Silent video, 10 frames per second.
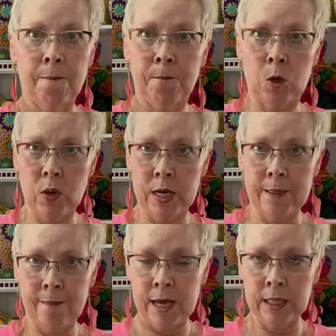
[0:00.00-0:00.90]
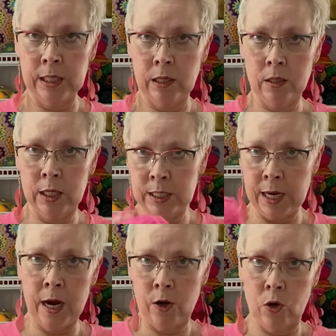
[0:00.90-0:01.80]
throw it in that little
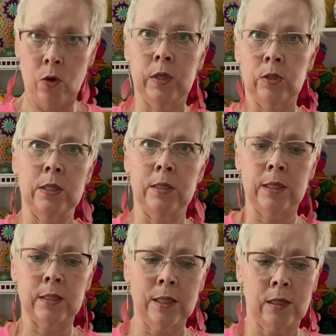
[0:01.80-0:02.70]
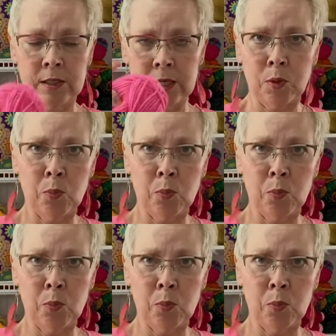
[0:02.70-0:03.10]
container, this little double